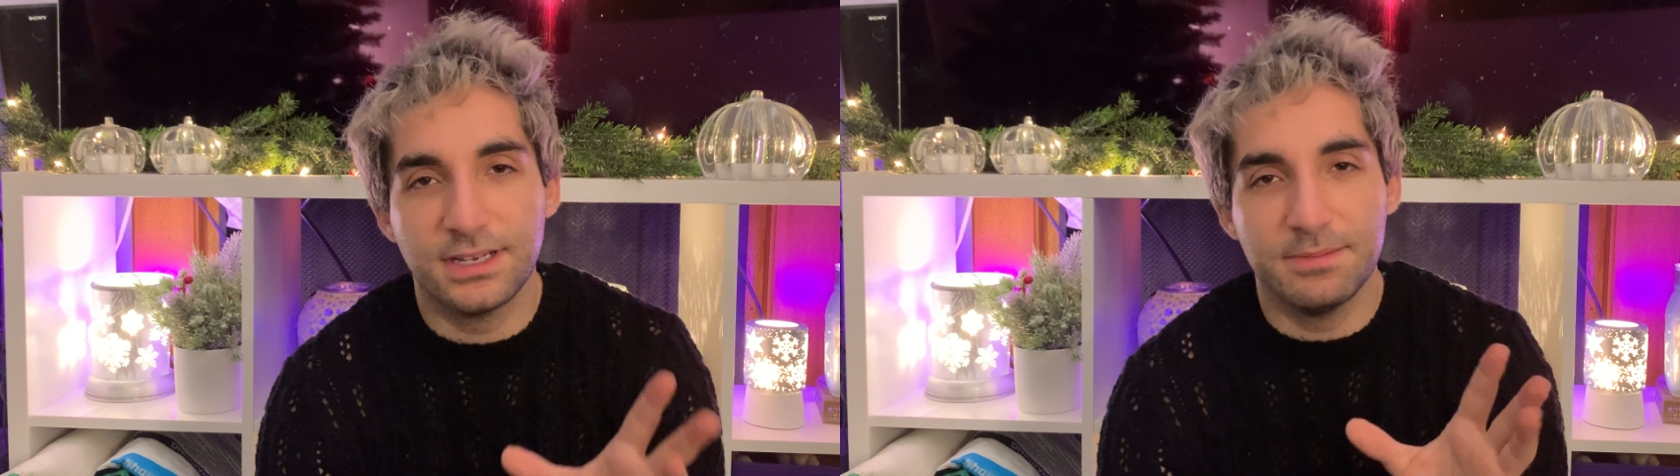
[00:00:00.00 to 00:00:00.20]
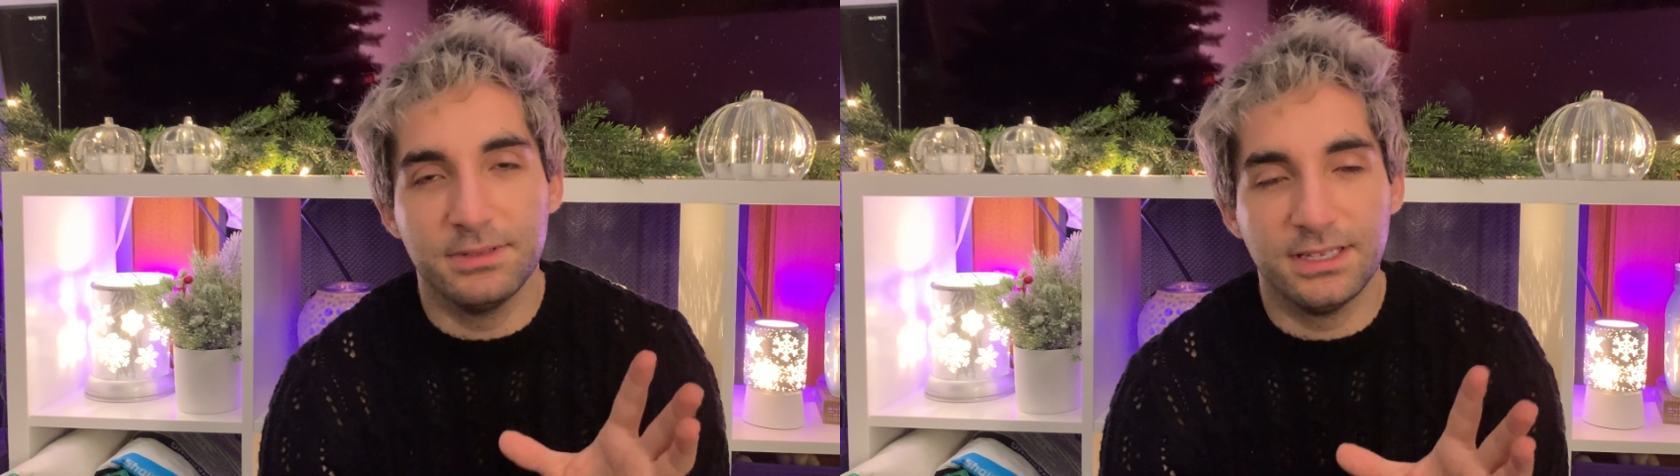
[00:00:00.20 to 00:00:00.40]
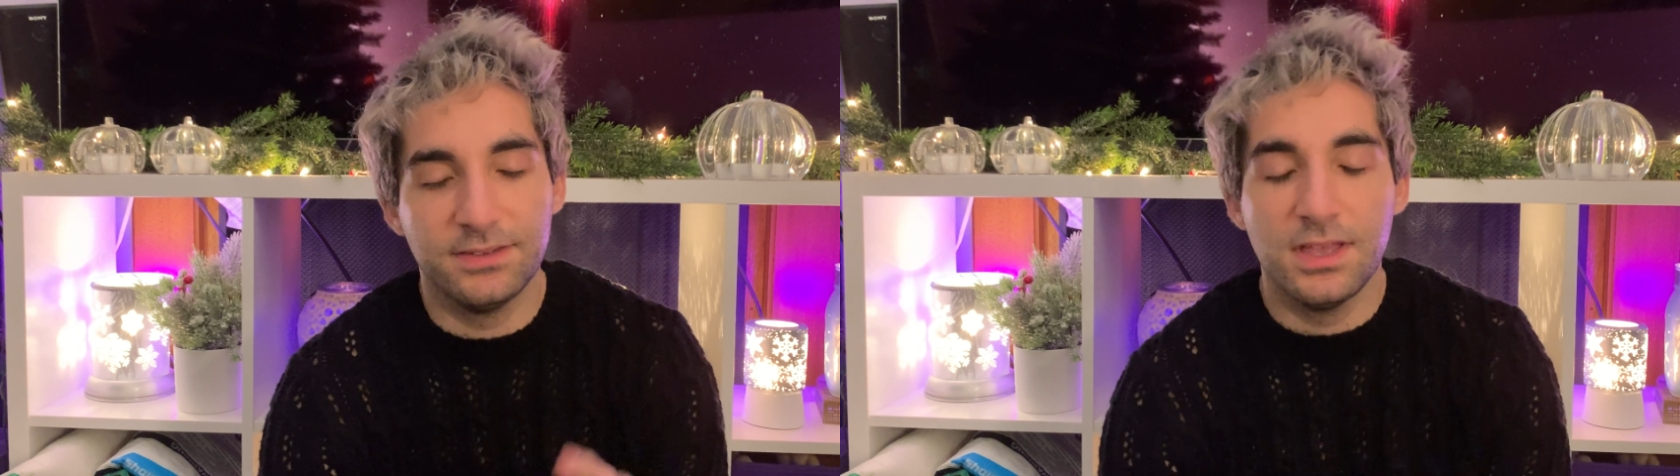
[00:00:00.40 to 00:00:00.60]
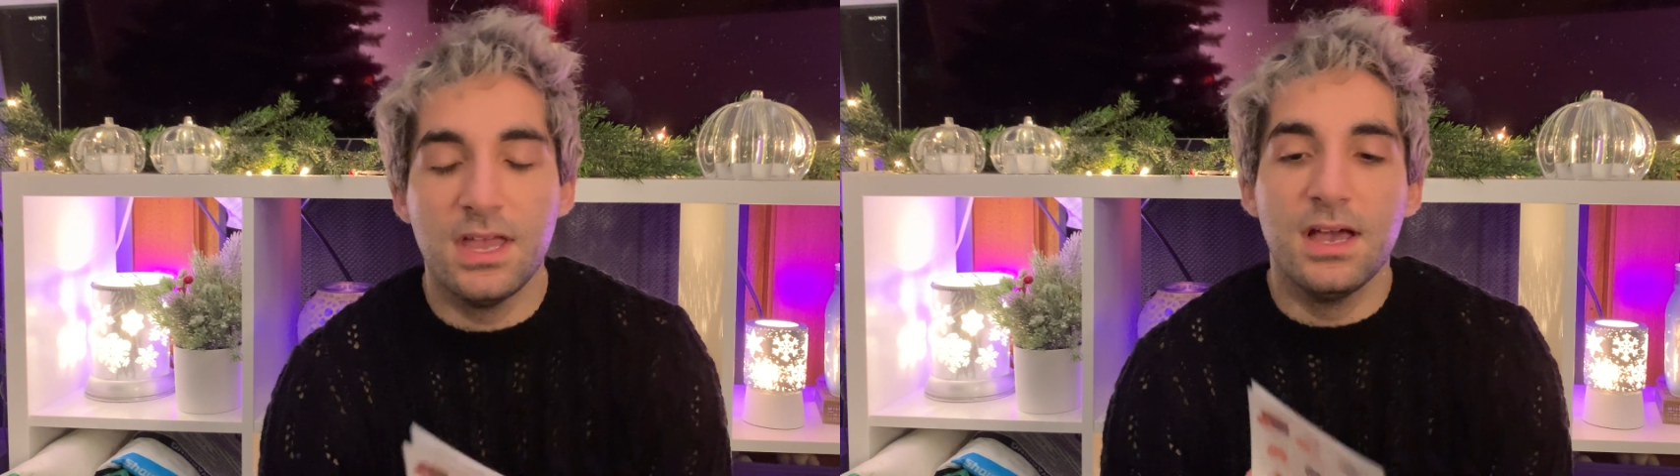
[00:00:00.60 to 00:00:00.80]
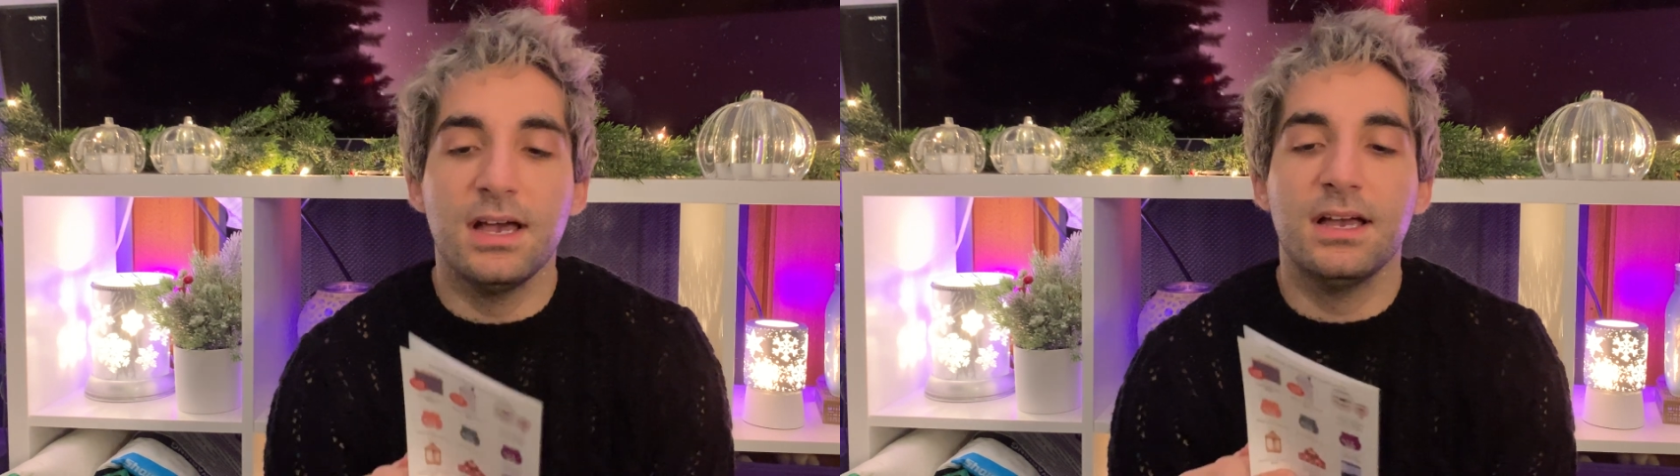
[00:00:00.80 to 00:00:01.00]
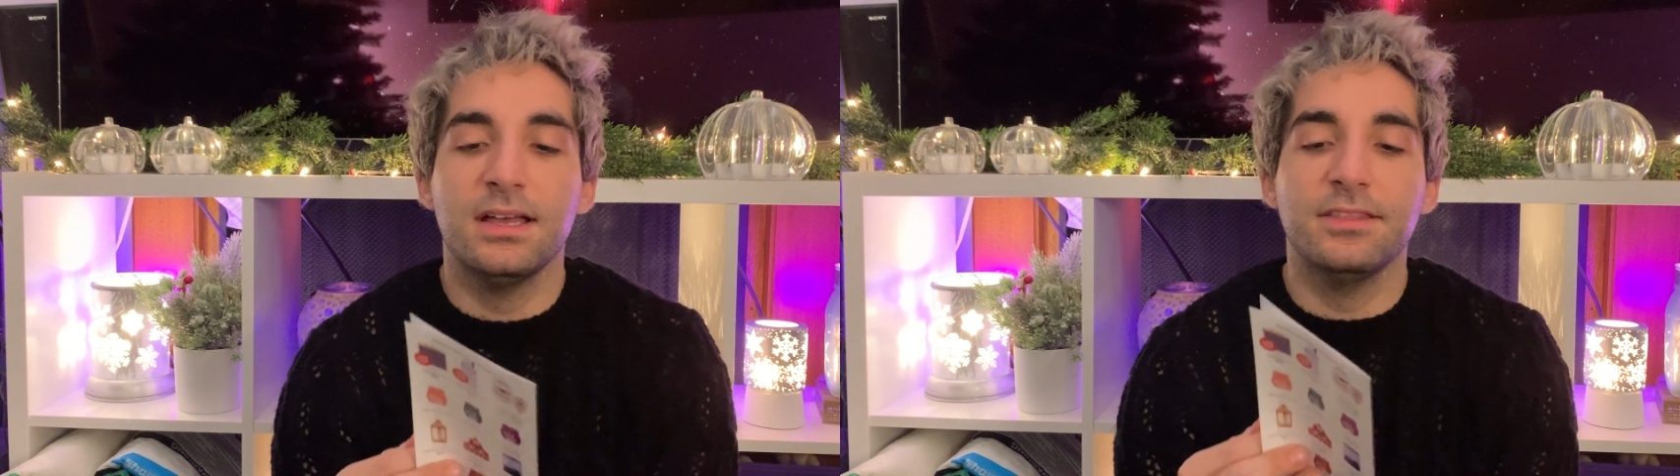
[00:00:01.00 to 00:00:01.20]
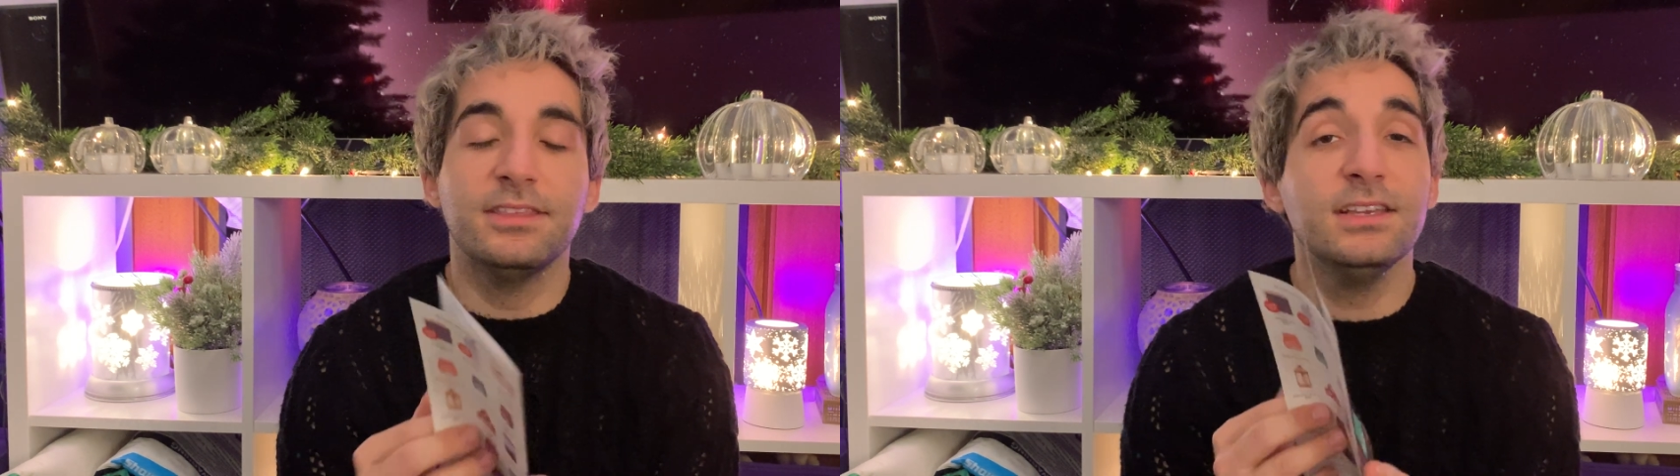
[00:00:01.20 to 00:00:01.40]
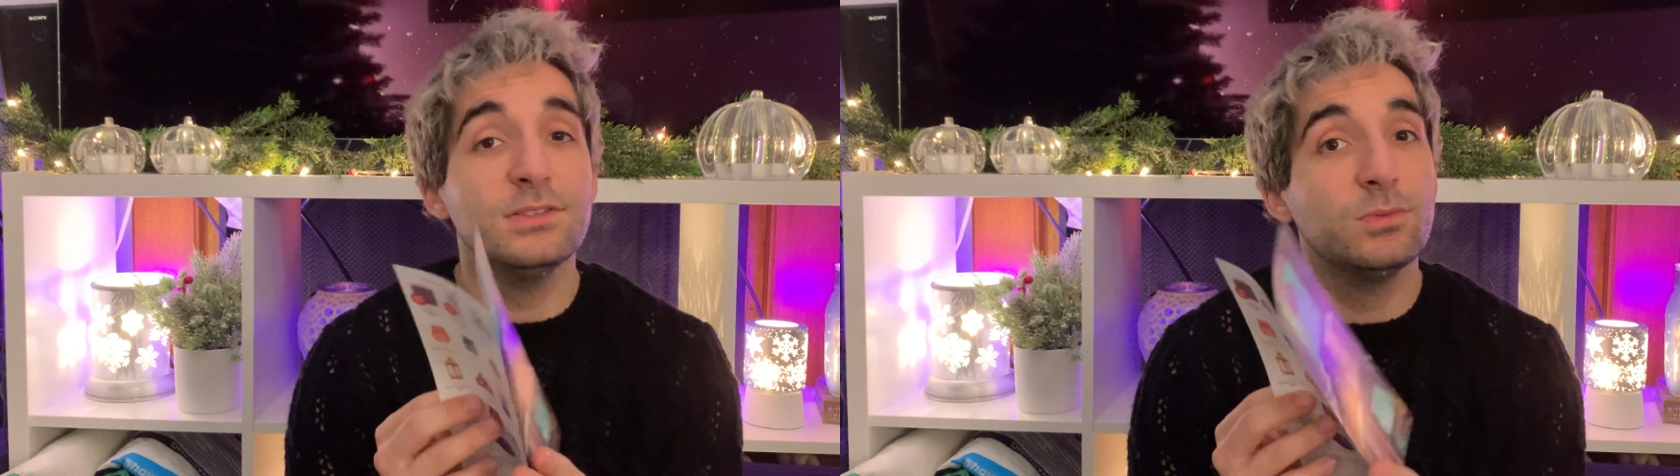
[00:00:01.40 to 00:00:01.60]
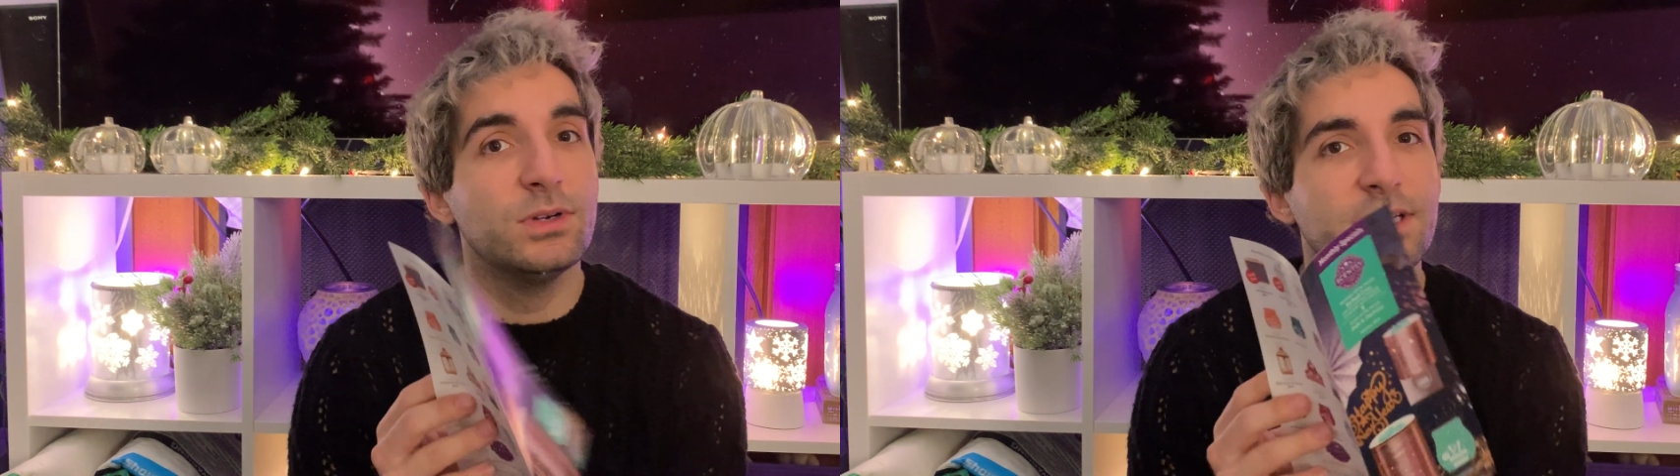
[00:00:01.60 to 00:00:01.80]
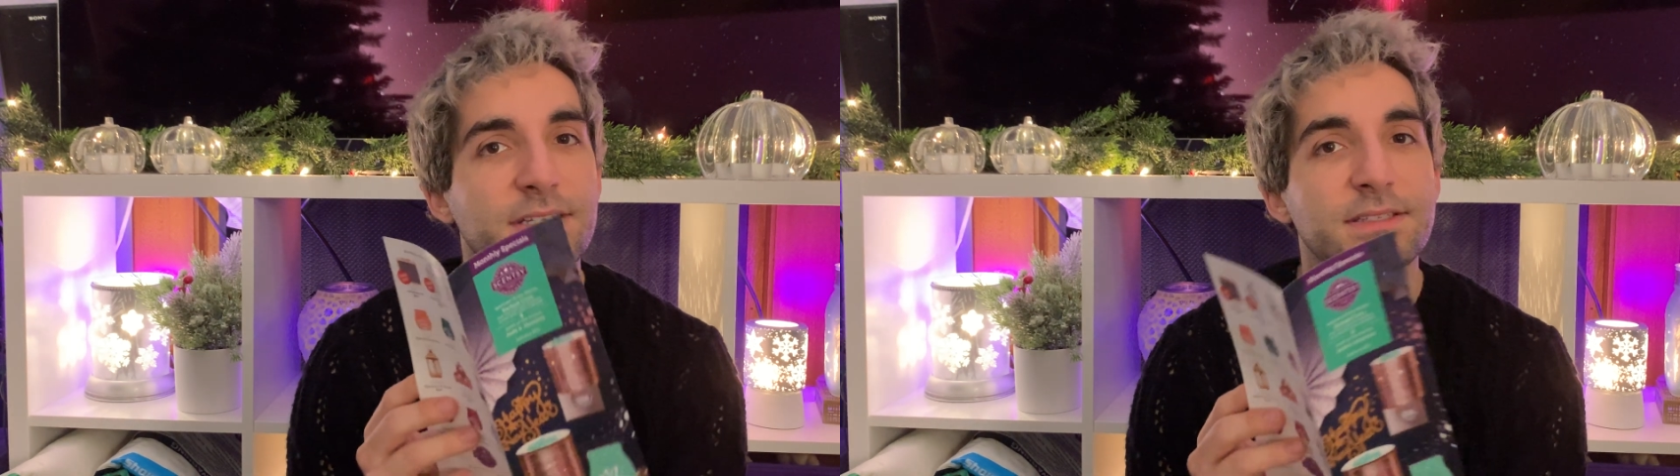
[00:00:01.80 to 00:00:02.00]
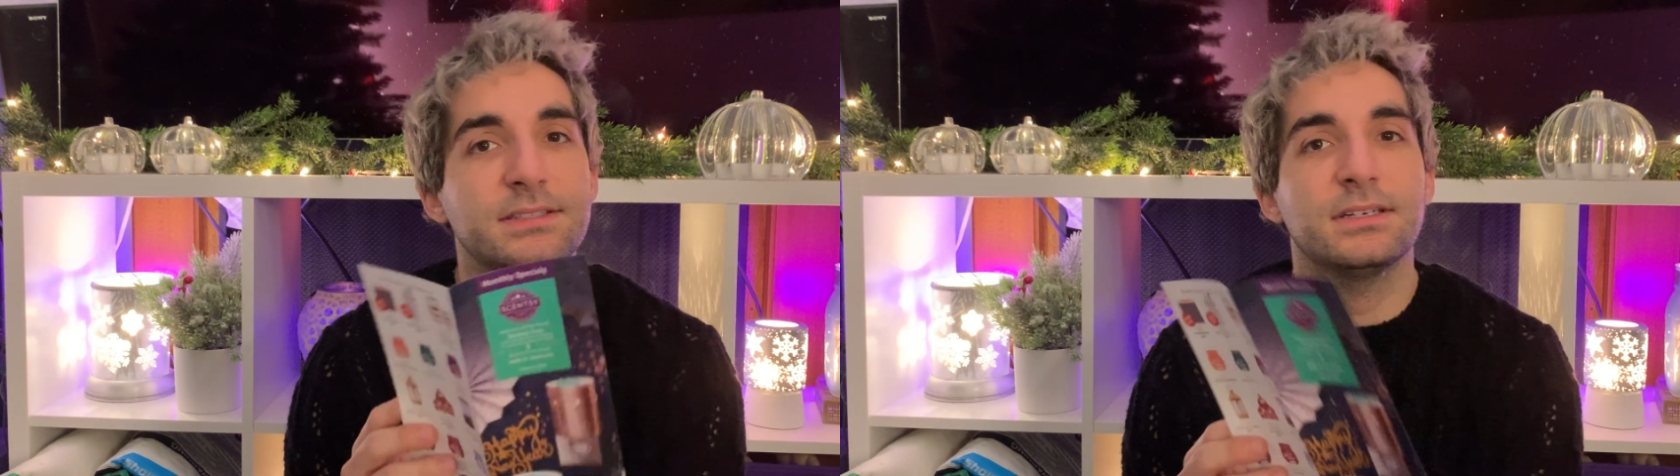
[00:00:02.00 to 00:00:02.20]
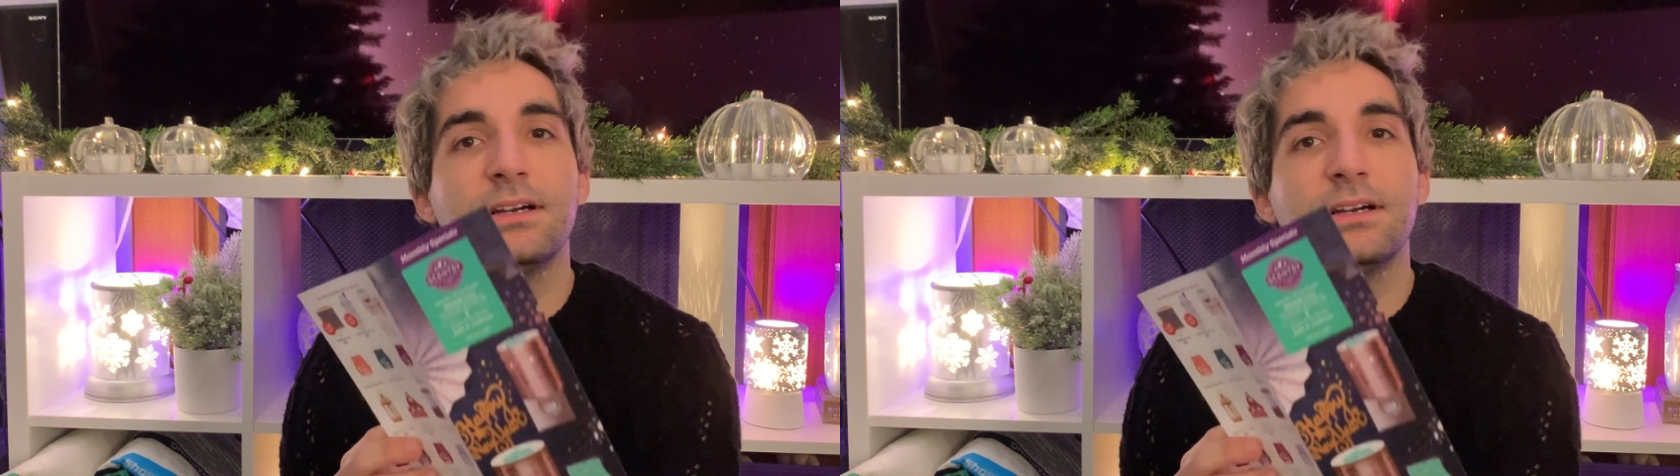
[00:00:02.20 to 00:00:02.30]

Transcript: I believe, these ones